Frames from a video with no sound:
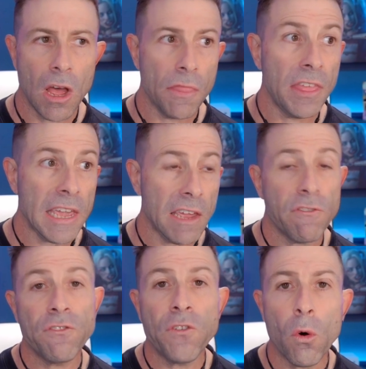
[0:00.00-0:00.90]
the
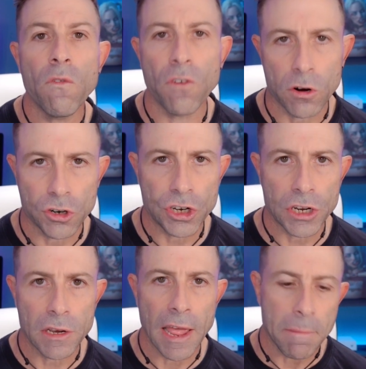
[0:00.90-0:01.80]
full
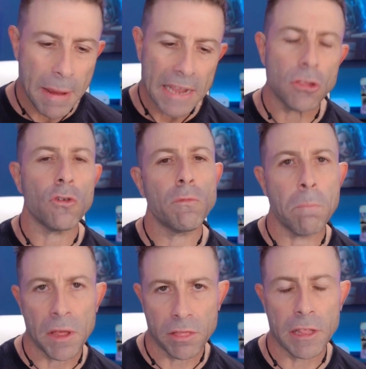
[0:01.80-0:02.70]
version and make those
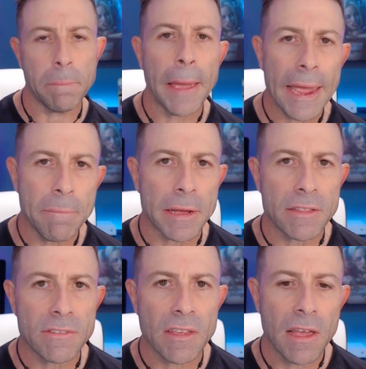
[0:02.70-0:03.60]
monthly
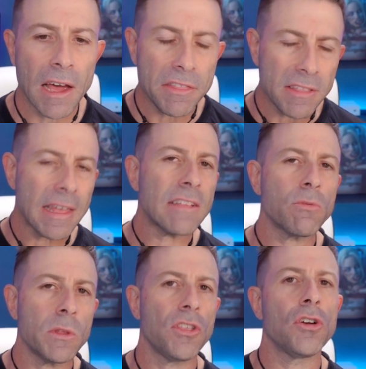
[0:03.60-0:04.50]
payments. I think that's what the